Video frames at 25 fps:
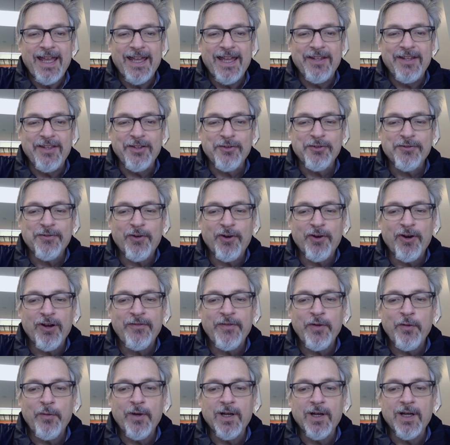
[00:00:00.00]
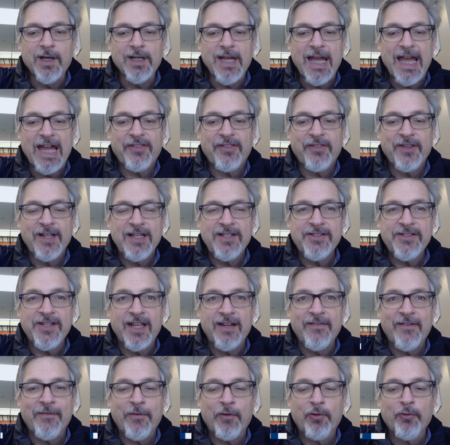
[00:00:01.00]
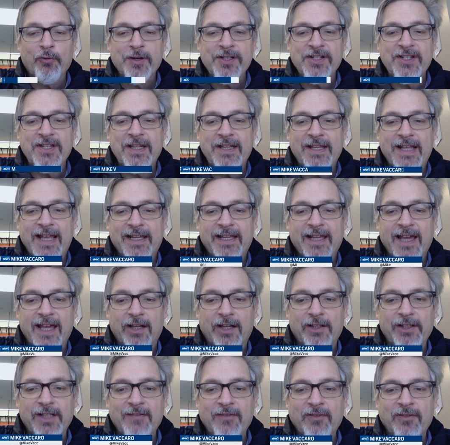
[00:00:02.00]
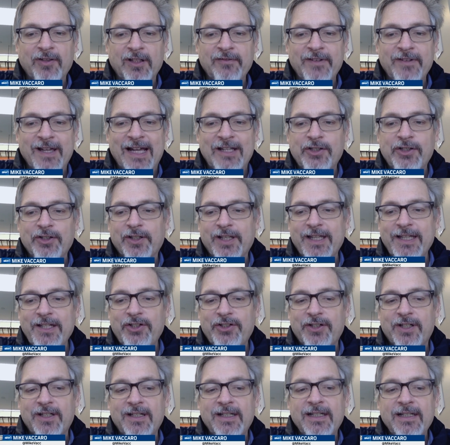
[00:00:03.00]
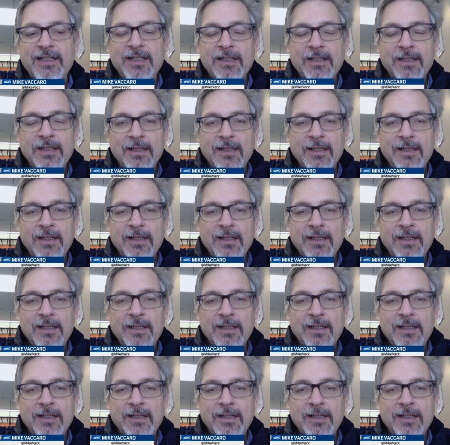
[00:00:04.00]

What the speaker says: and there's very few athletes that have ever risen to that kind of level of adulation.